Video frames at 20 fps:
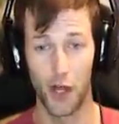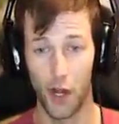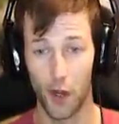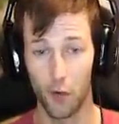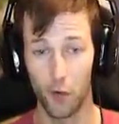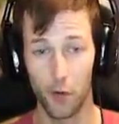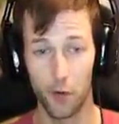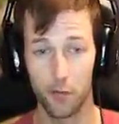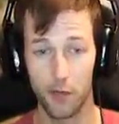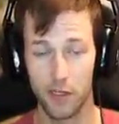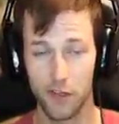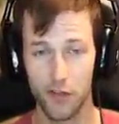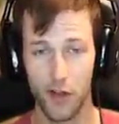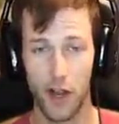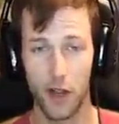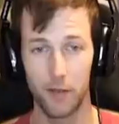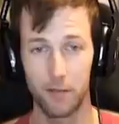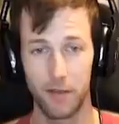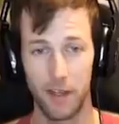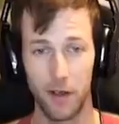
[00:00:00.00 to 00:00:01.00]
dude, I don't want to be
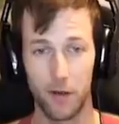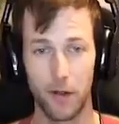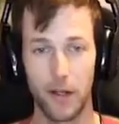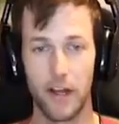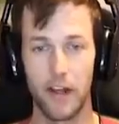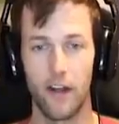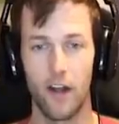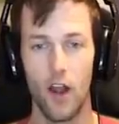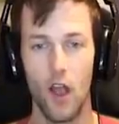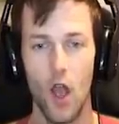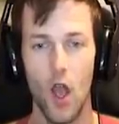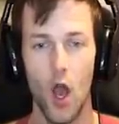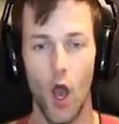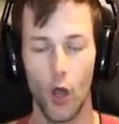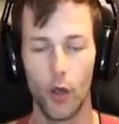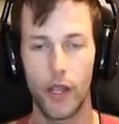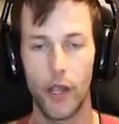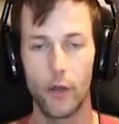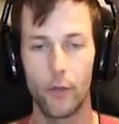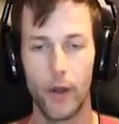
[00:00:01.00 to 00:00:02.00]
trapped down here.
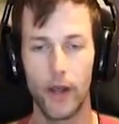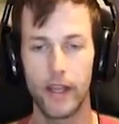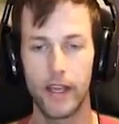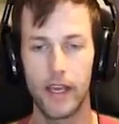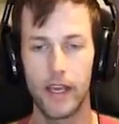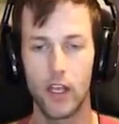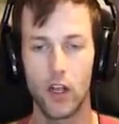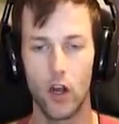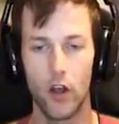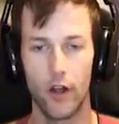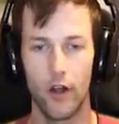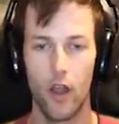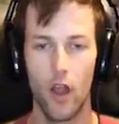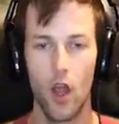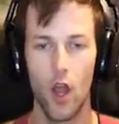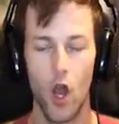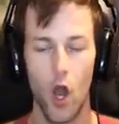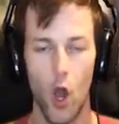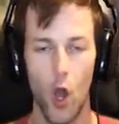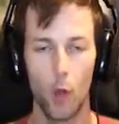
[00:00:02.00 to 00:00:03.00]
Okay, red key card.
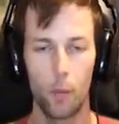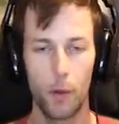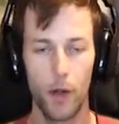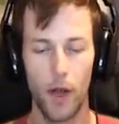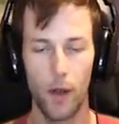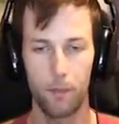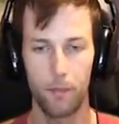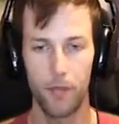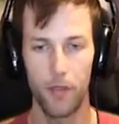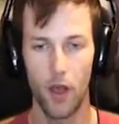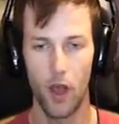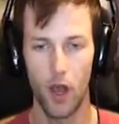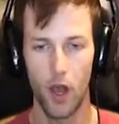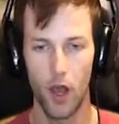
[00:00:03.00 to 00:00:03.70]
Open up